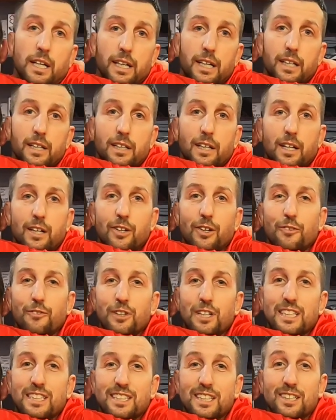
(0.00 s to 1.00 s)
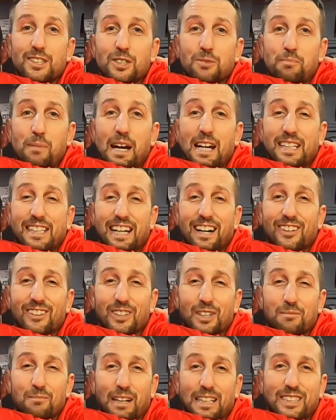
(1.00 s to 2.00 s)
And I don't know if you can see, just pan down,
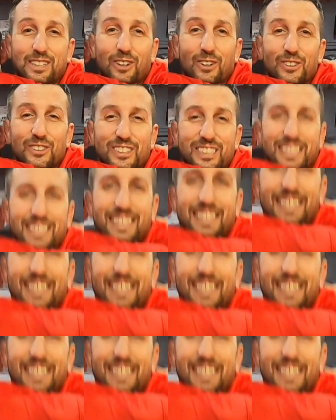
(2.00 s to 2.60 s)
look at my toes.